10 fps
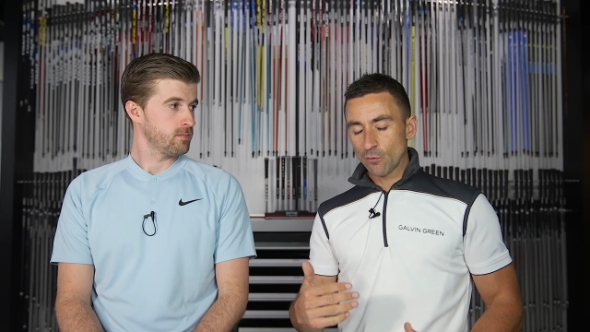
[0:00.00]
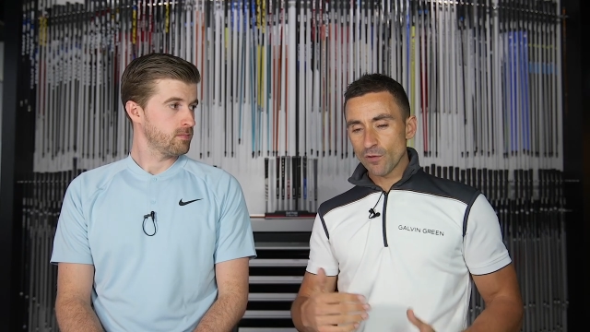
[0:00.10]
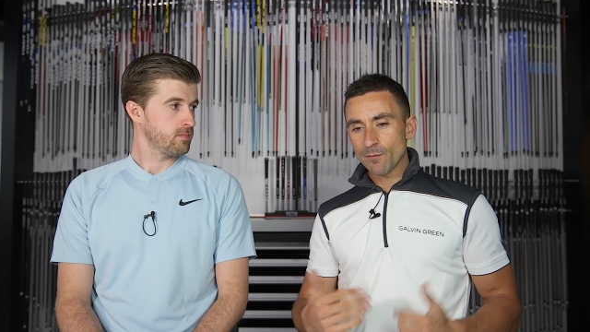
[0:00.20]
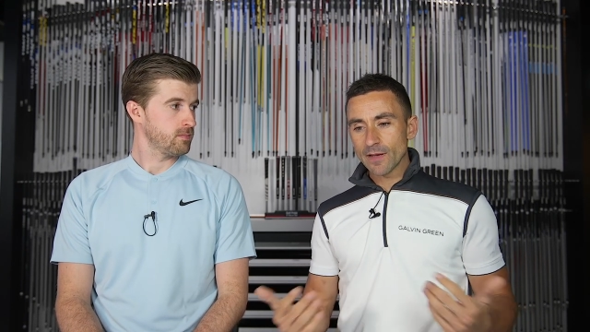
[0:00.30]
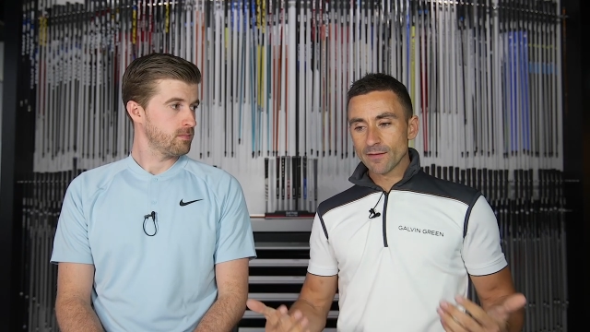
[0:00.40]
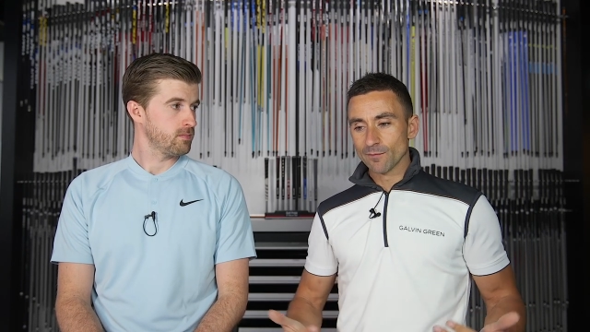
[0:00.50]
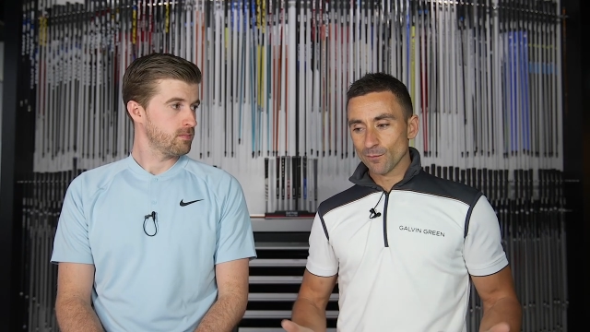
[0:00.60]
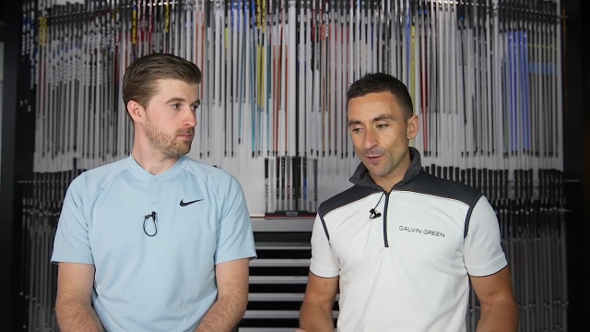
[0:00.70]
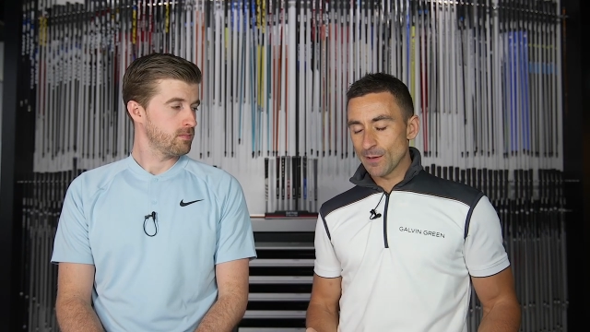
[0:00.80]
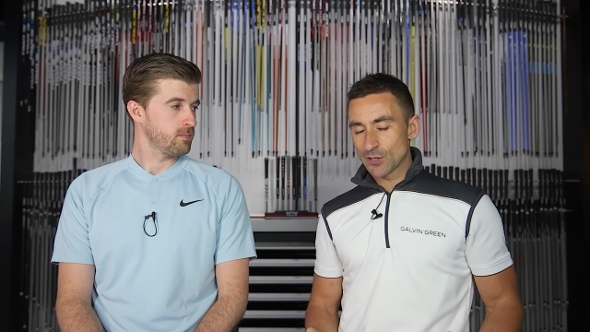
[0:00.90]
Speaker 1: we've been
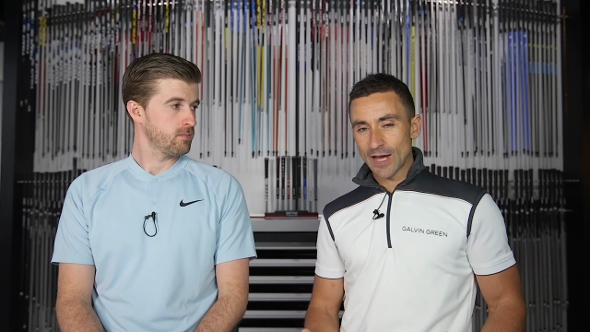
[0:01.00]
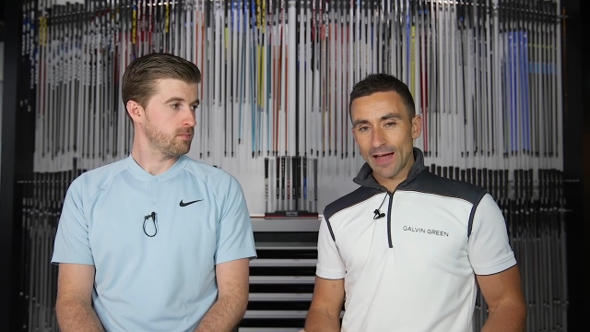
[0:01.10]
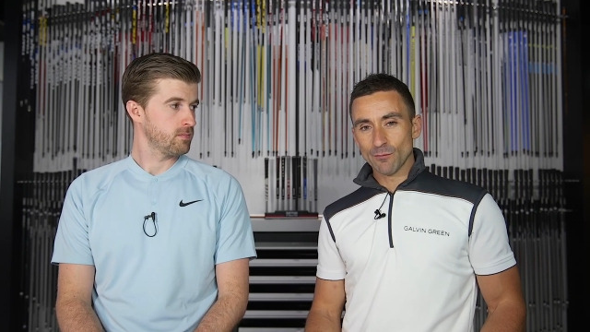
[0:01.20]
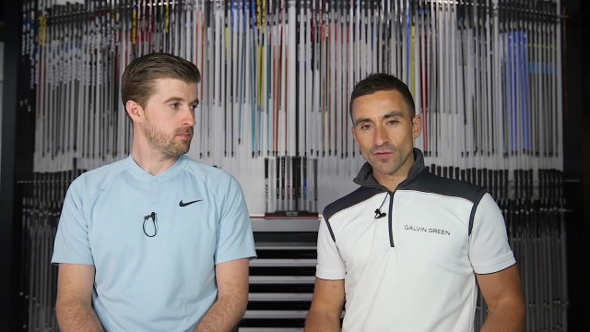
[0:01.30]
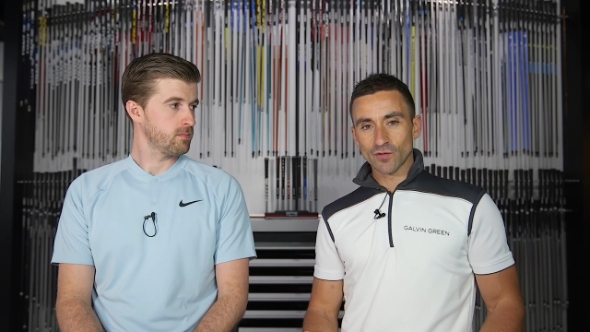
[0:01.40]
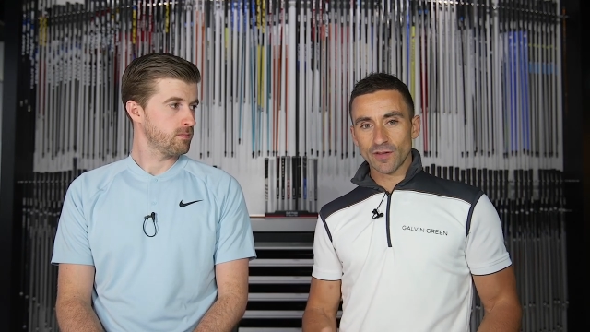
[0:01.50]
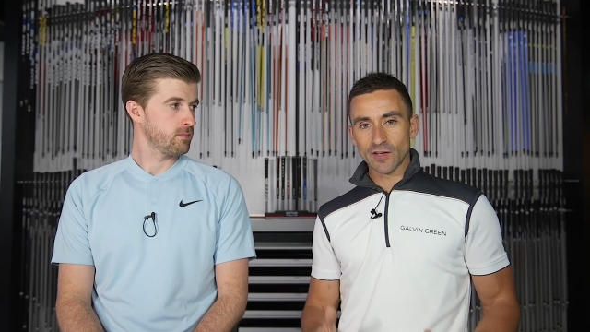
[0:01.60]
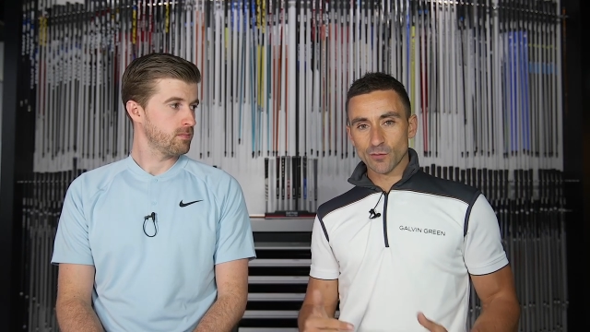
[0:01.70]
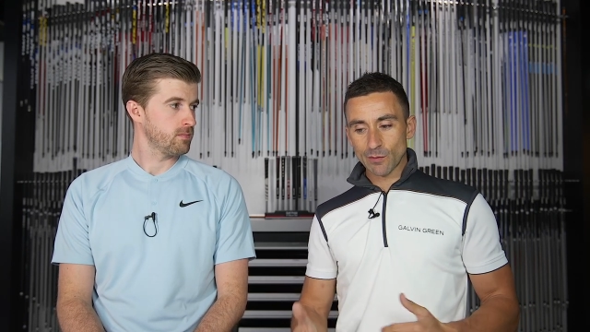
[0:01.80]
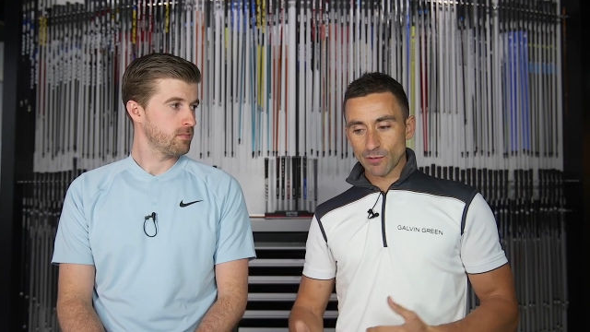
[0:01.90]
we've been chatting
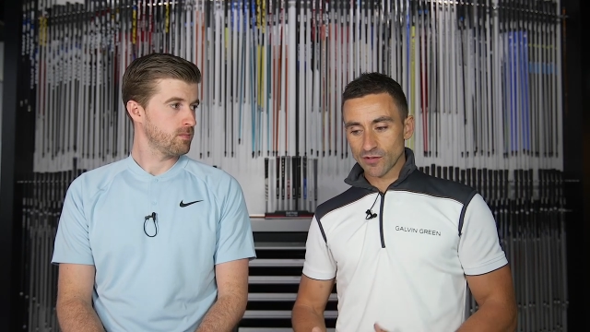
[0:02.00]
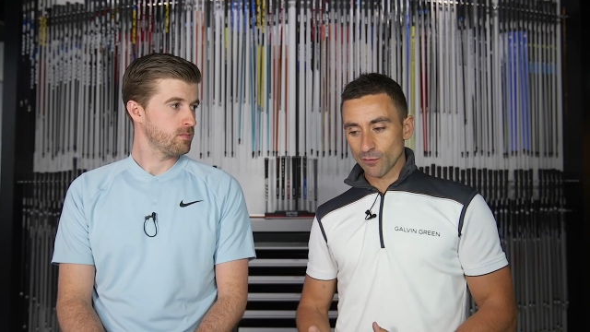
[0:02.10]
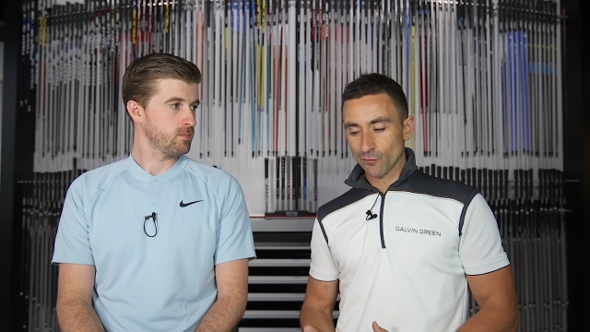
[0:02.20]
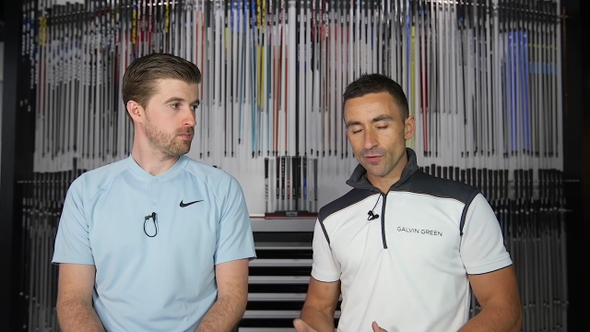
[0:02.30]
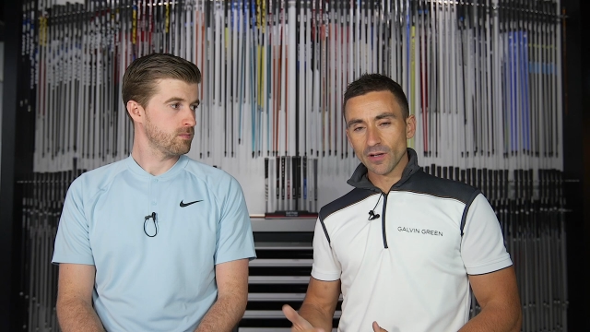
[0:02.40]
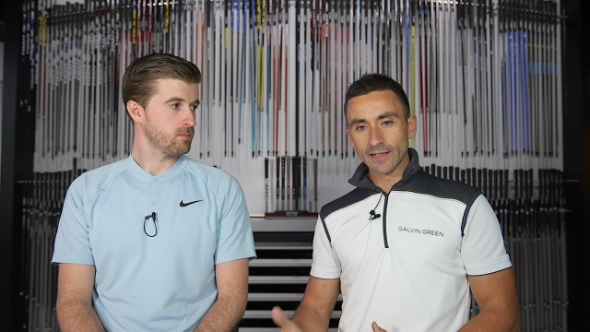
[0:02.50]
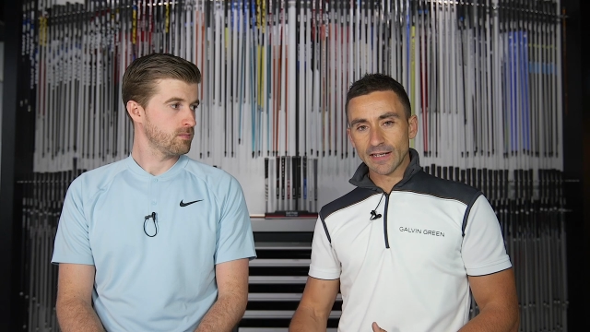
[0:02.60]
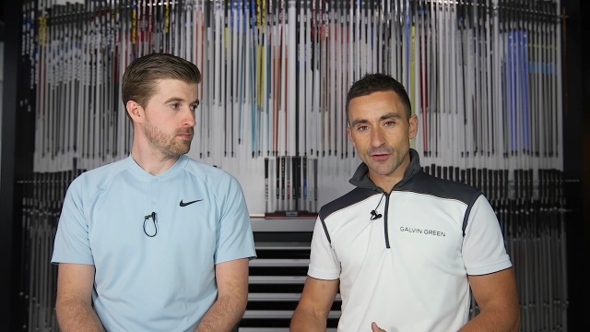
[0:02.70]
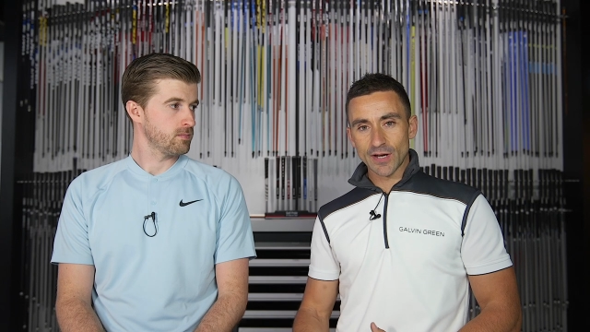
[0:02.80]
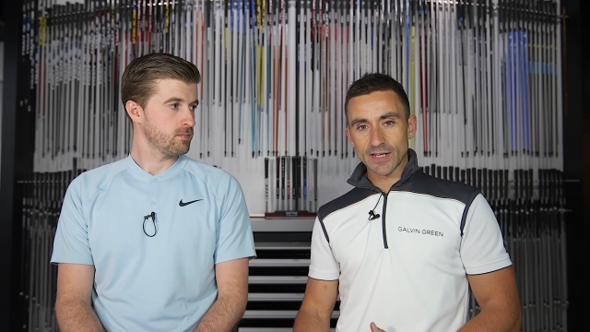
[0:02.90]
this week with some really
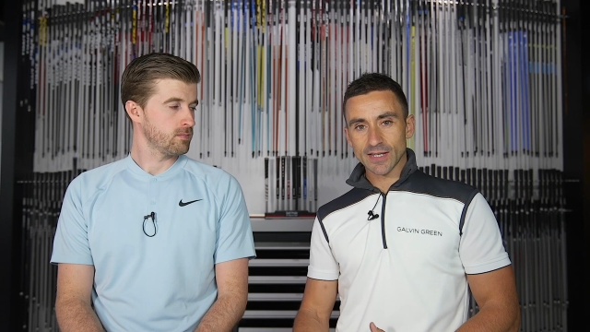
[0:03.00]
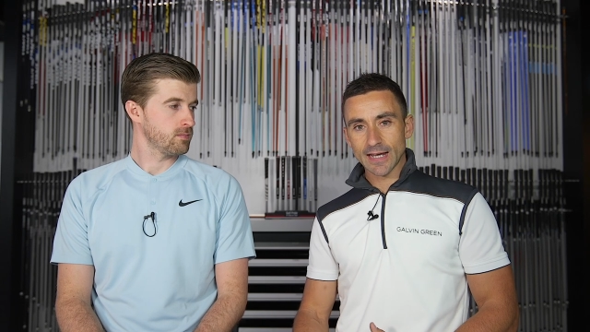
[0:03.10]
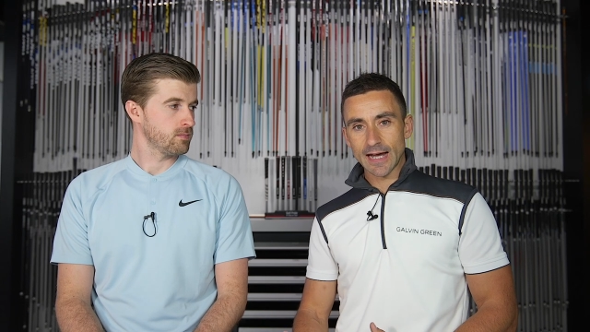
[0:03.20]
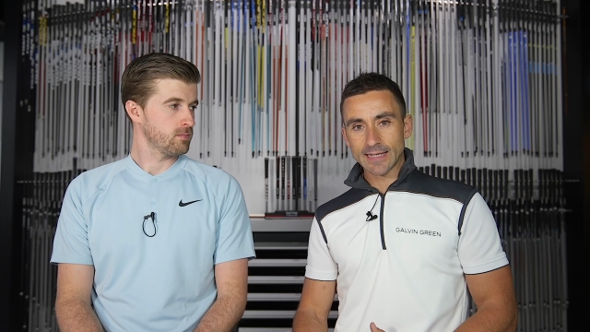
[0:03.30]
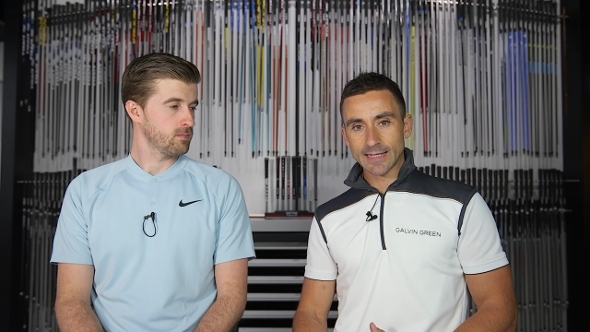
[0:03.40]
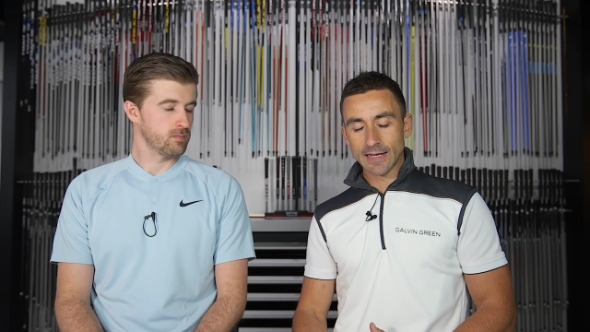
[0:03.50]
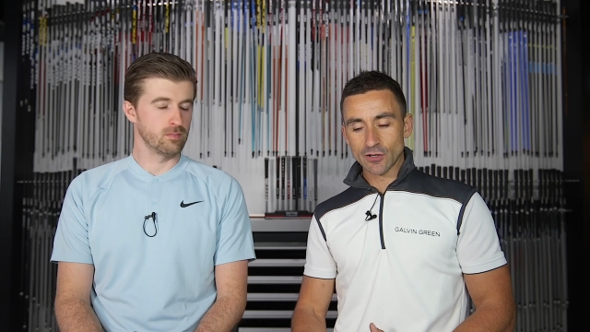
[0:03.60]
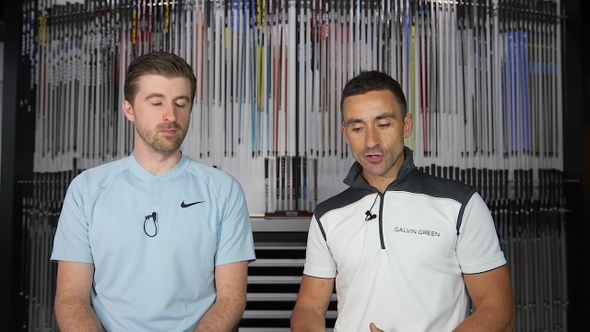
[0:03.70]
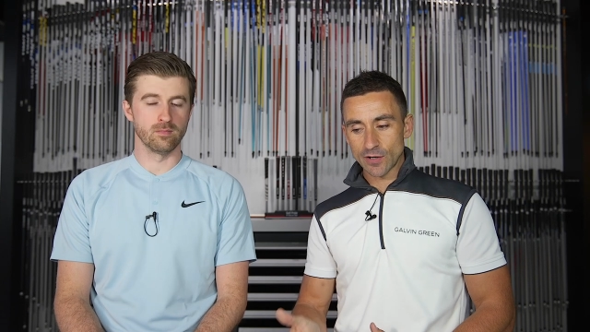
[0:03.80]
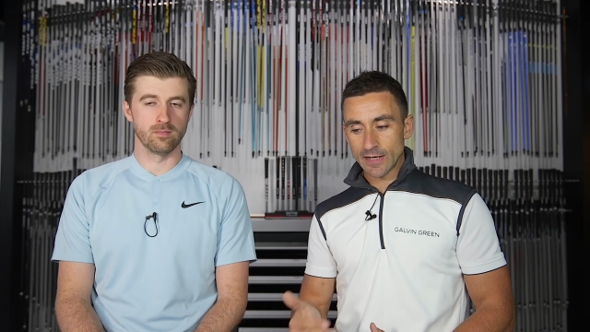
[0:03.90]
interesting guys in the
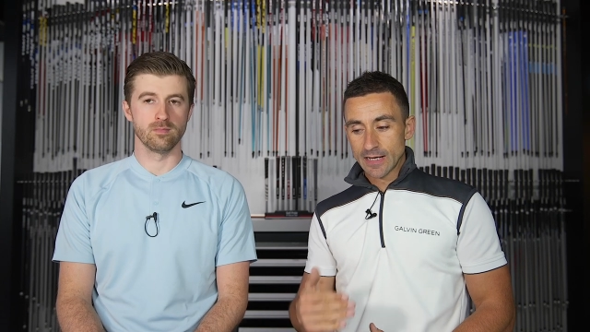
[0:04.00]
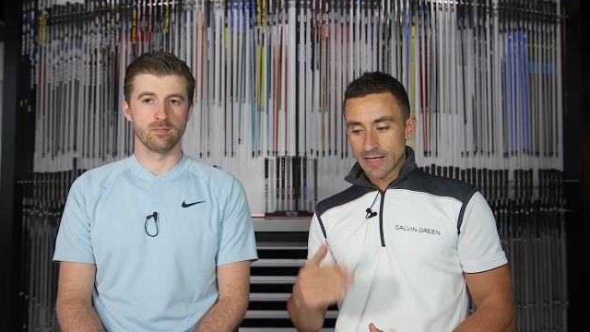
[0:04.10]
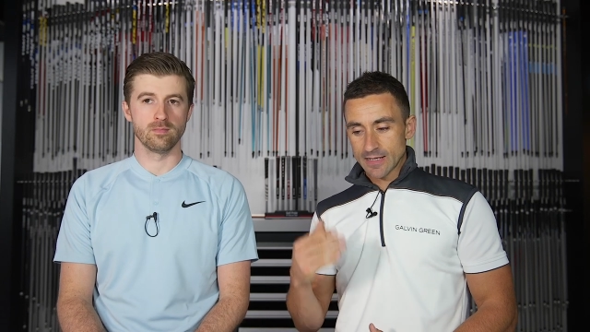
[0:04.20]
industry, mm.